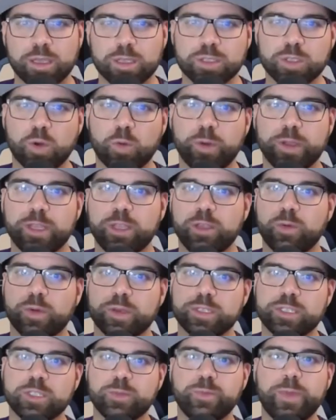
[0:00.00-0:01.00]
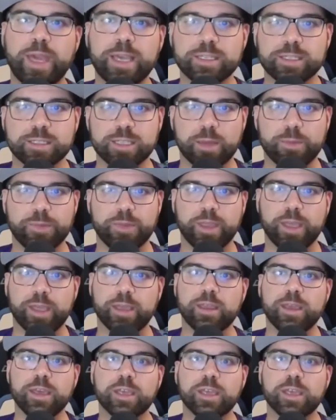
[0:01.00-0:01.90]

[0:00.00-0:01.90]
So when you expect something,